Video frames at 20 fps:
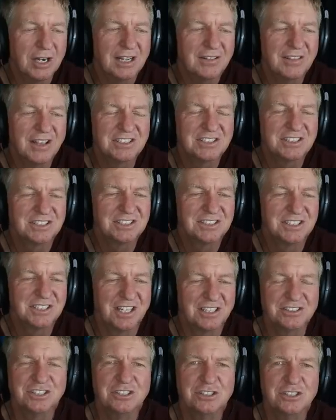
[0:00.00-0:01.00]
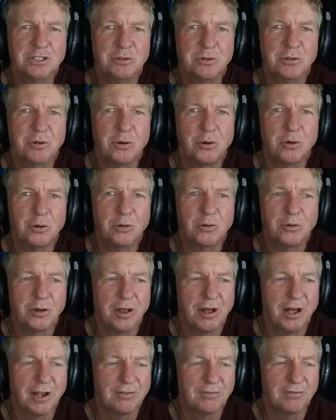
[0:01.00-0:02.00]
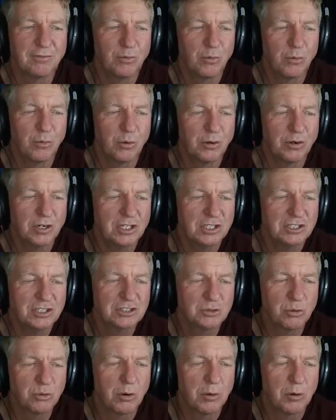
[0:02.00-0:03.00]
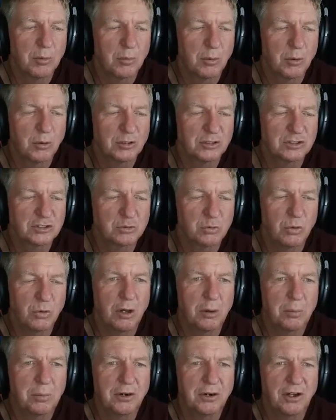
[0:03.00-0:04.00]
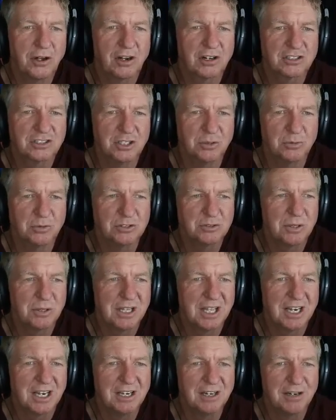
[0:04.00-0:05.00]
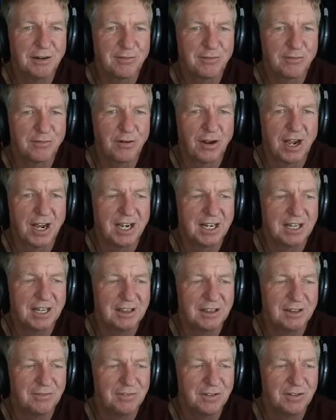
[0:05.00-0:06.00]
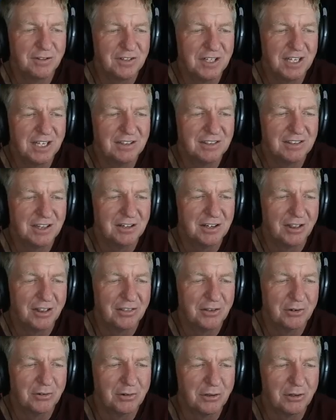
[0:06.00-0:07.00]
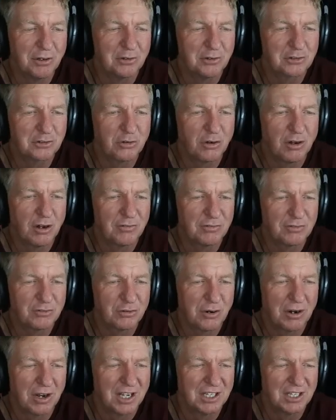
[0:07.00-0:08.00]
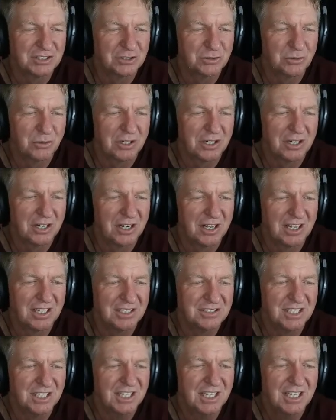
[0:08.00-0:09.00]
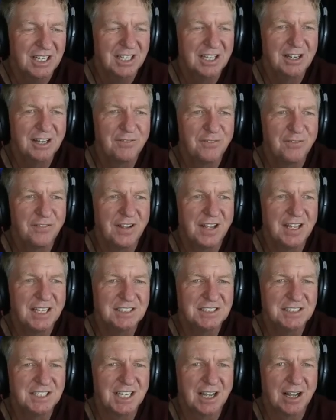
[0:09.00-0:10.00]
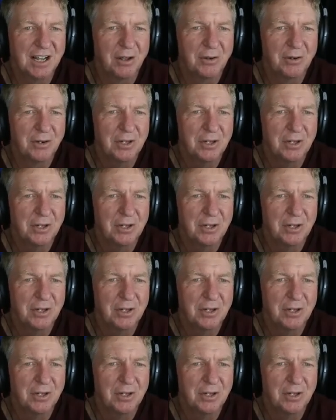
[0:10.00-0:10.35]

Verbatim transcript: and that just doesn't do a whole lot for storm or swell production. As we get into Friday the 15th, another little trough tries to organize. It fades out.